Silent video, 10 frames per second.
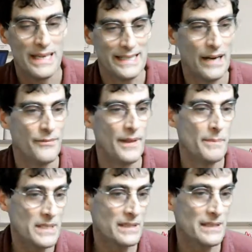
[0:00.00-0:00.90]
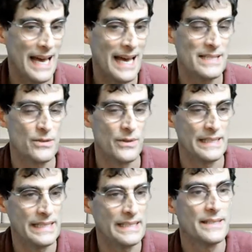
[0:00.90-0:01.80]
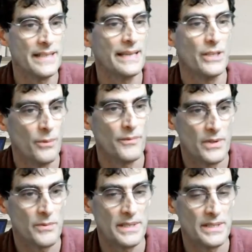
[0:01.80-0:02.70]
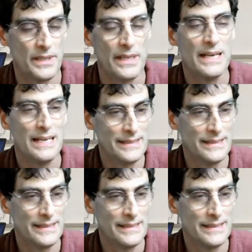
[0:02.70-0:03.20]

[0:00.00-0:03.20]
Now, if they miss class or they need to take it home for a reason,